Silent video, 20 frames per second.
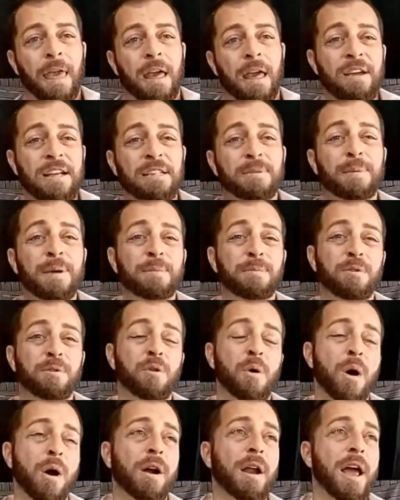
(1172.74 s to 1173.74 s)
affecting people
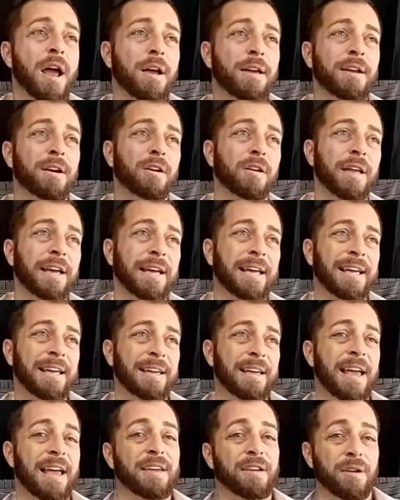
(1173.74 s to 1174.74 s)
who aren't, you know, like,
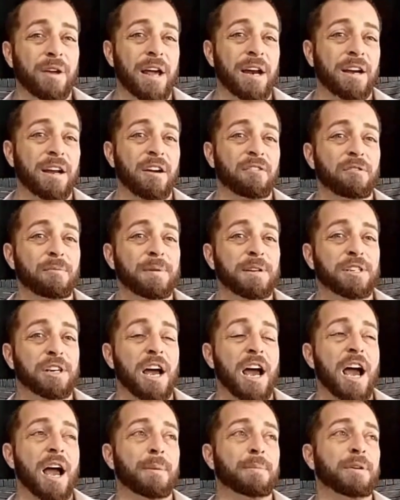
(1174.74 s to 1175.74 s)
hey, you got a government
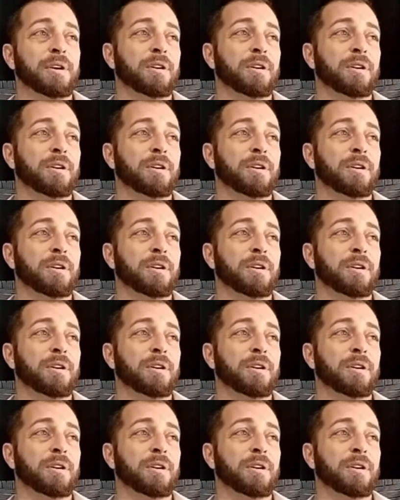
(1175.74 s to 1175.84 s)
job,